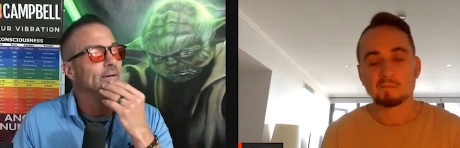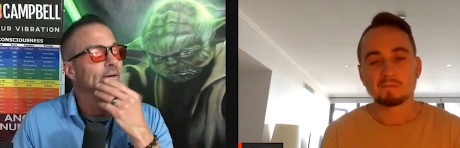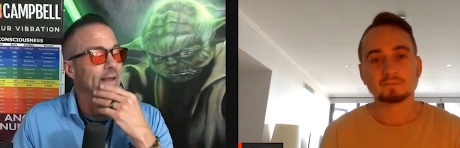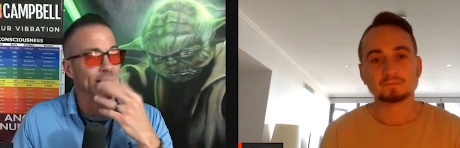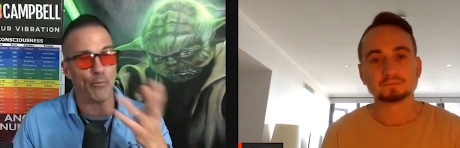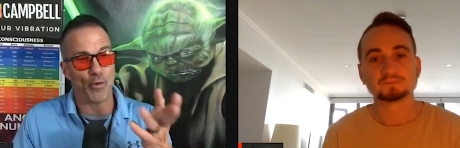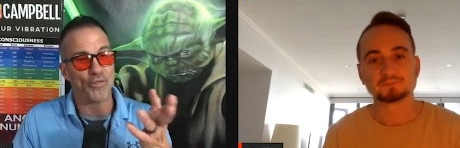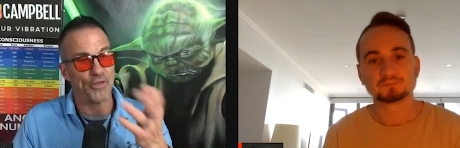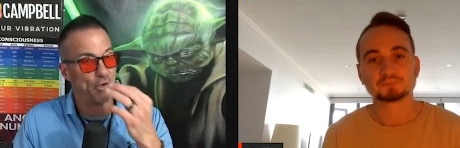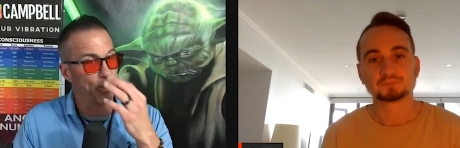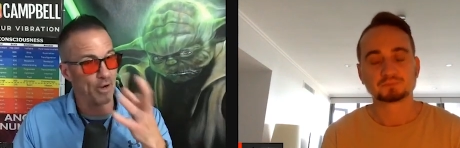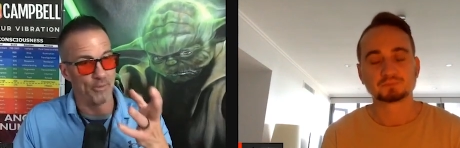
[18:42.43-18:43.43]
Speaker 1: and I'm with
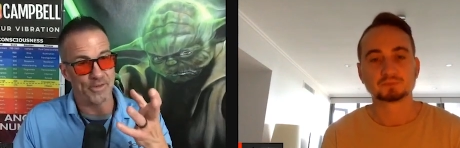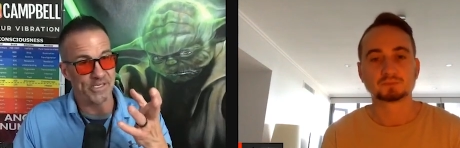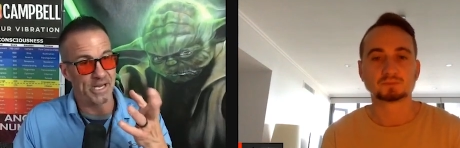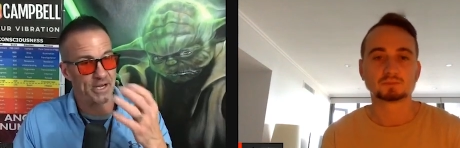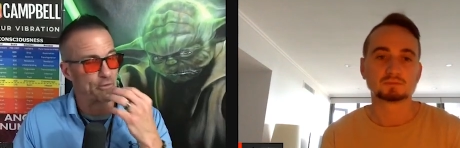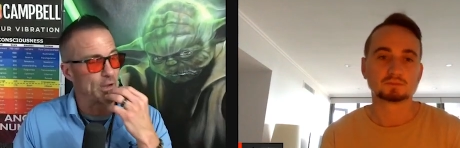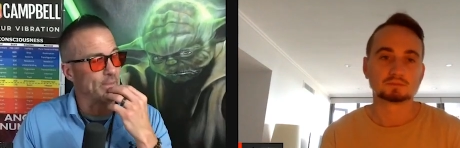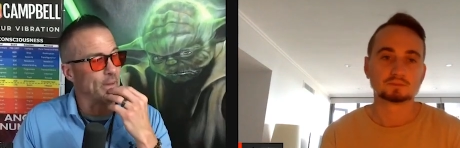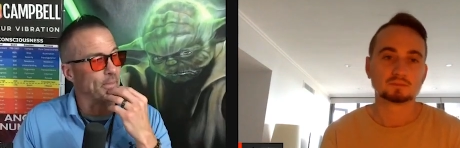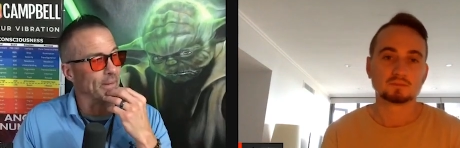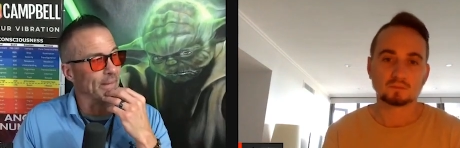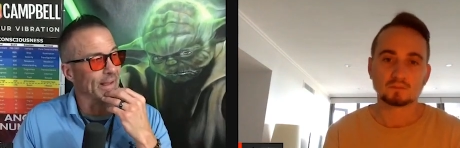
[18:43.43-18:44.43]
you 100%
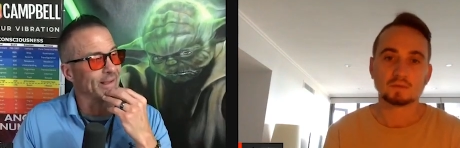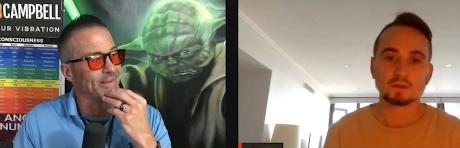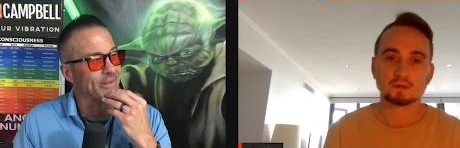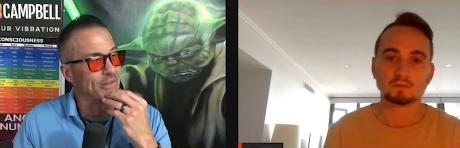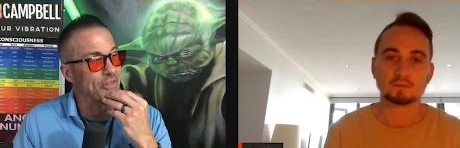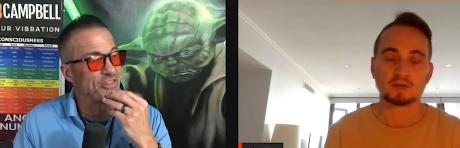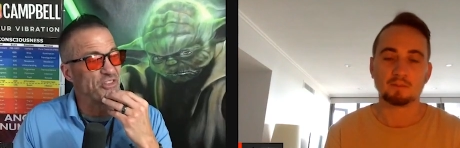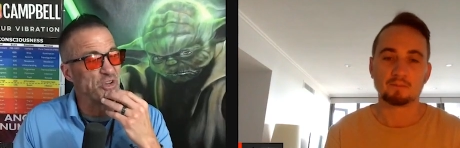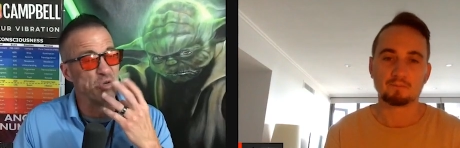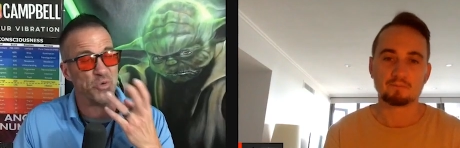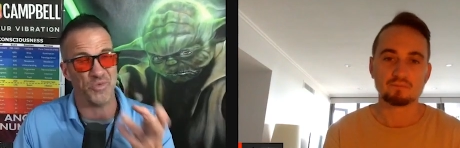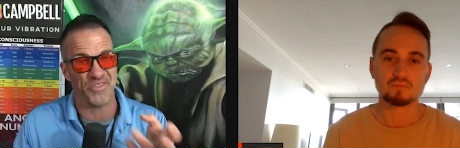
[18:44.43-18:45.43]
agreement, but like
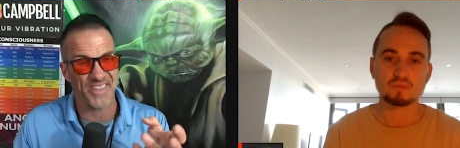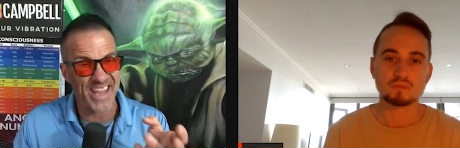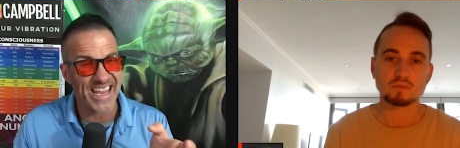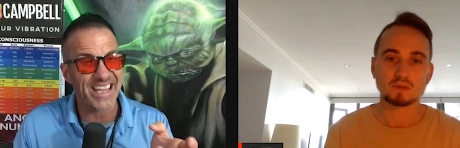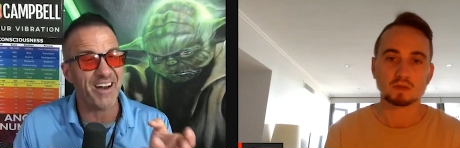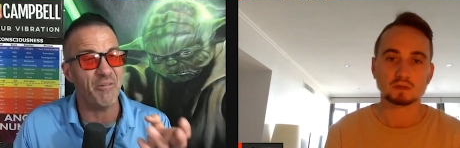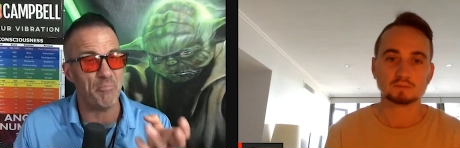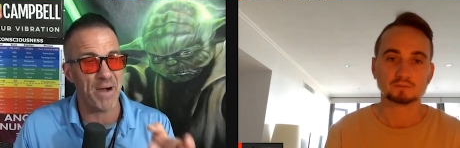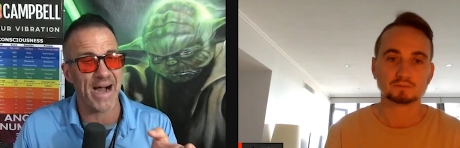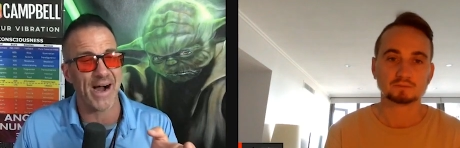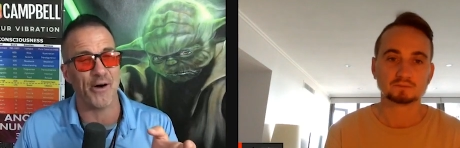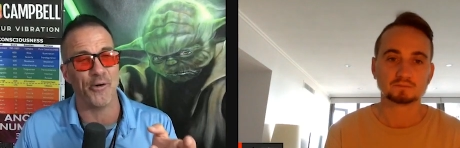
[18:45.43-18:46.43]
dude, think
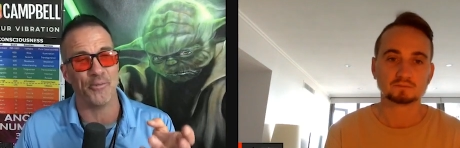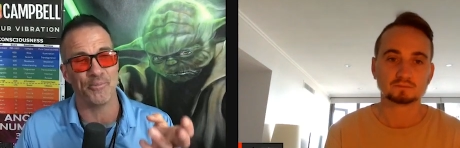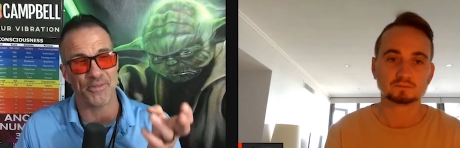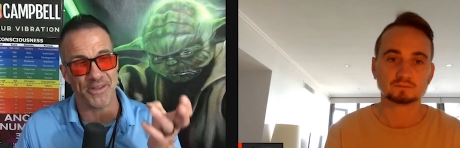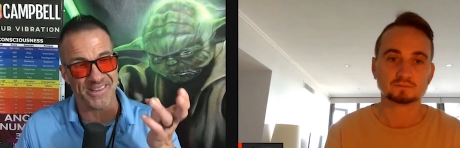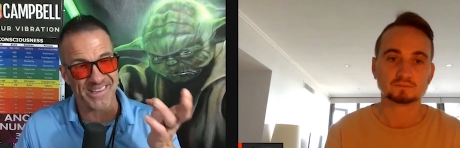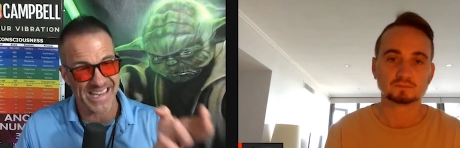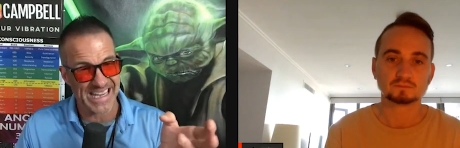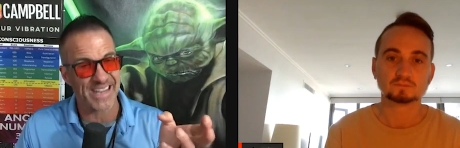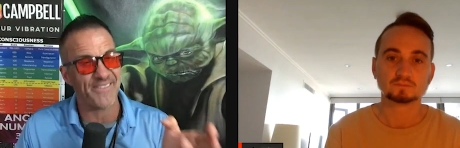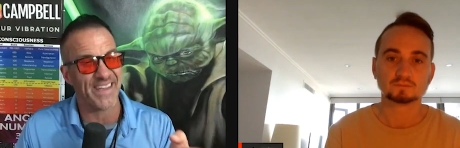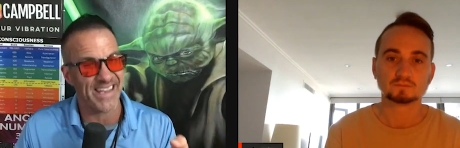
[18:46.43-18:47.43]
about the
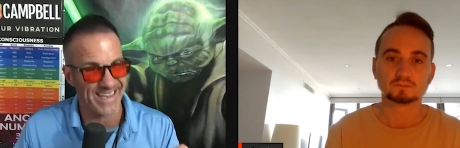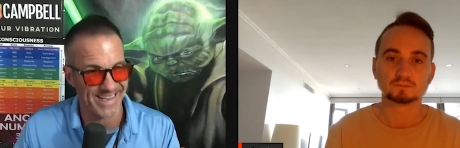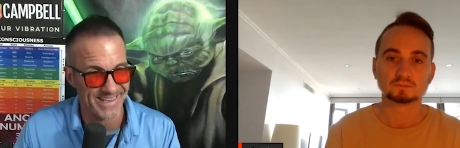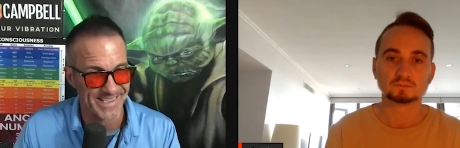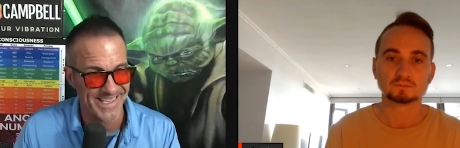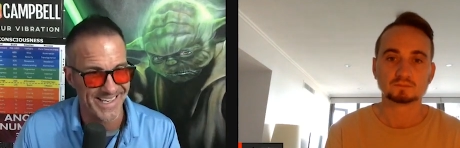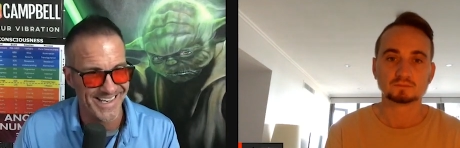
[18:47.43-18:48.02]
TVs.